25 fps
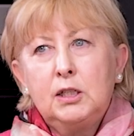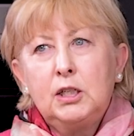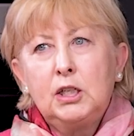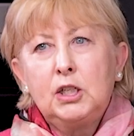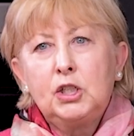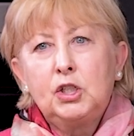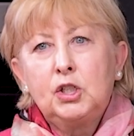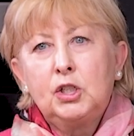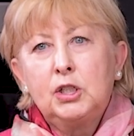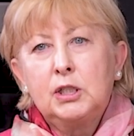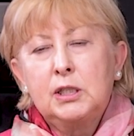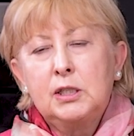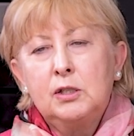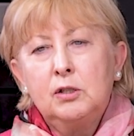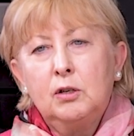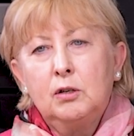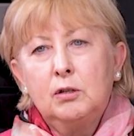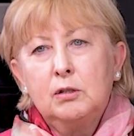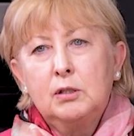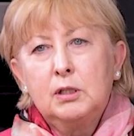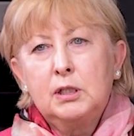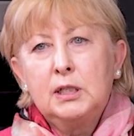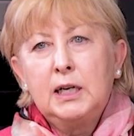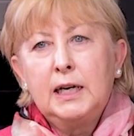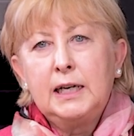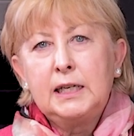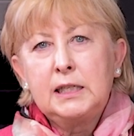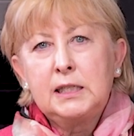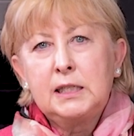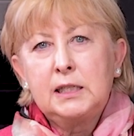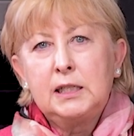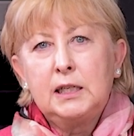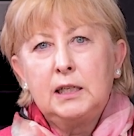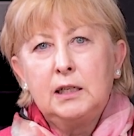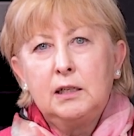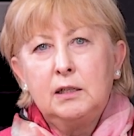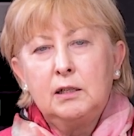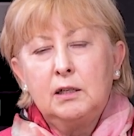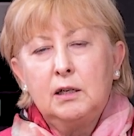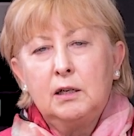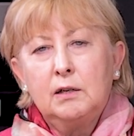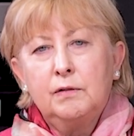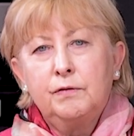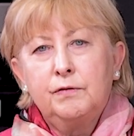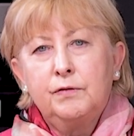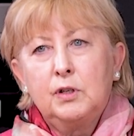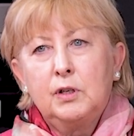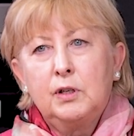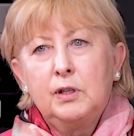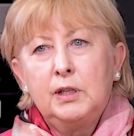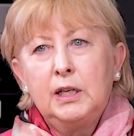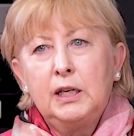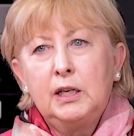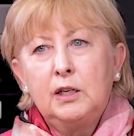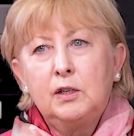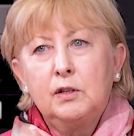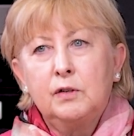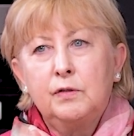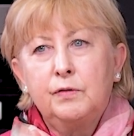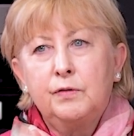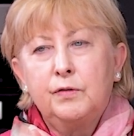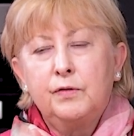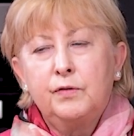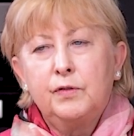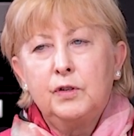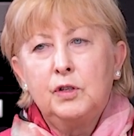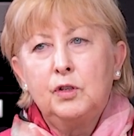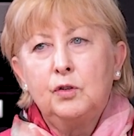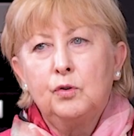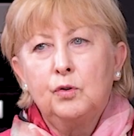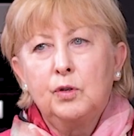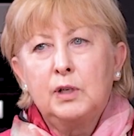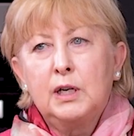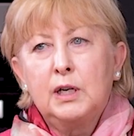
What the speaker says: dish is not tasty enough. Think of your